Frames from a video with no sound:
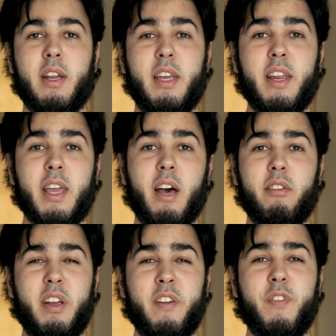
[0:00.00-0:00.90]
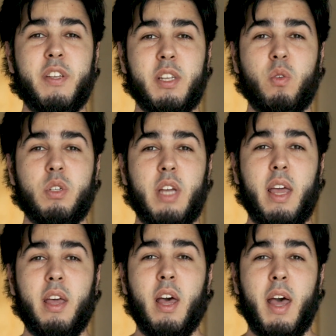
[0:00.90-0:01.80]
and eating out every single
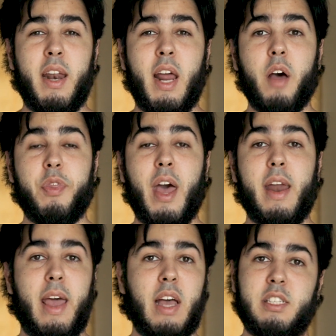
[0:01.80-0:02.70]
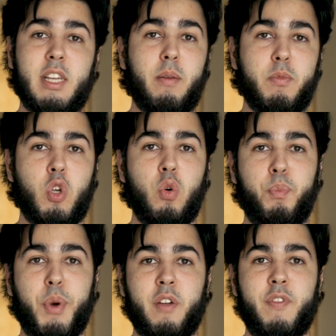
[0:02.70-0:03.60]
day and how that adds up. So
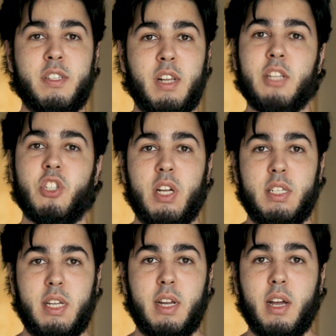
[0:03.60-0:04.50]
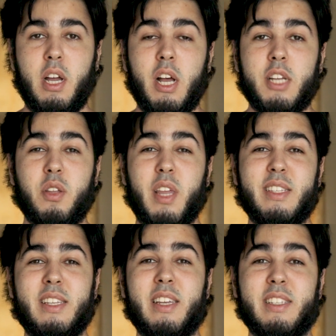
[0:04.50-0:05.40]
breakfast, lunch and dinner. So
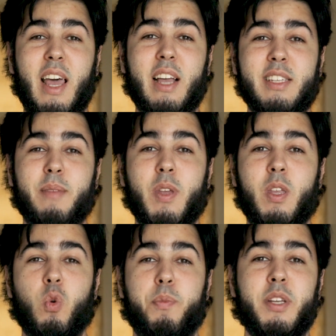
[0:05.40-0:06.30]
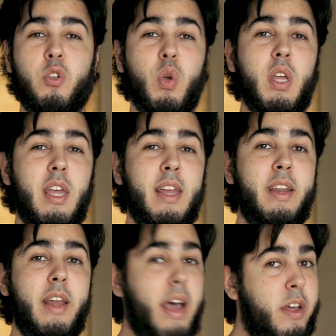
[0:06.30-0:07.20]
that's the exact same thing you would be doing
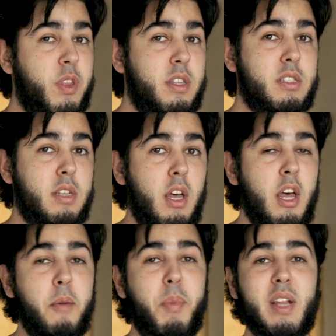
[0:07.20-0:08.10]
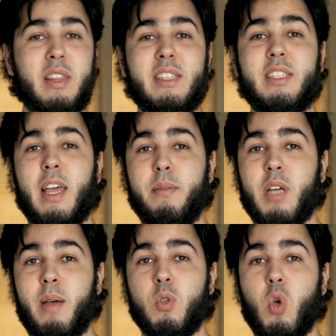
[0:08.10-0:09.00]
in Athens. But at the same
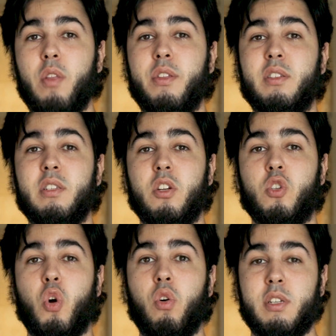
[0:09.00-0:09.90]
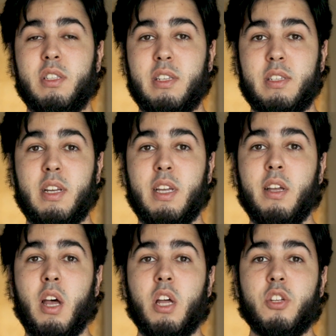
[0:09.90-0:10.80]
time as well, this is a touristy
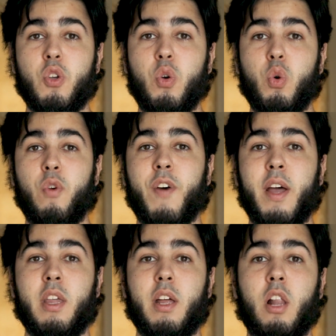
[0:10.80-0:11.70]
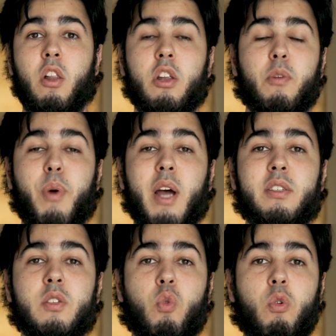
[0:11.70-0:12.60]
city, so you'll find that a lot of the
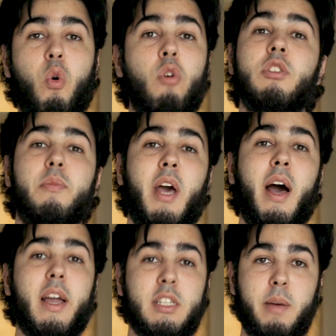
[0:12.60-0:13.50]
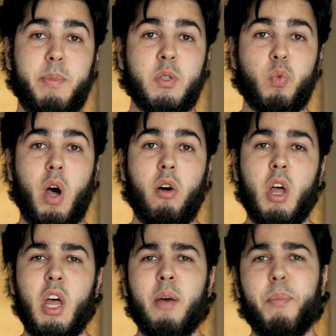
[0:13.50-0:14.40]
prices will also be hiked up as well.
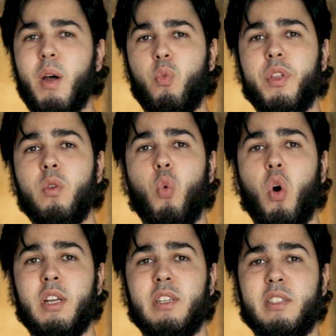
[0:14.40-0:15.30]
But within walking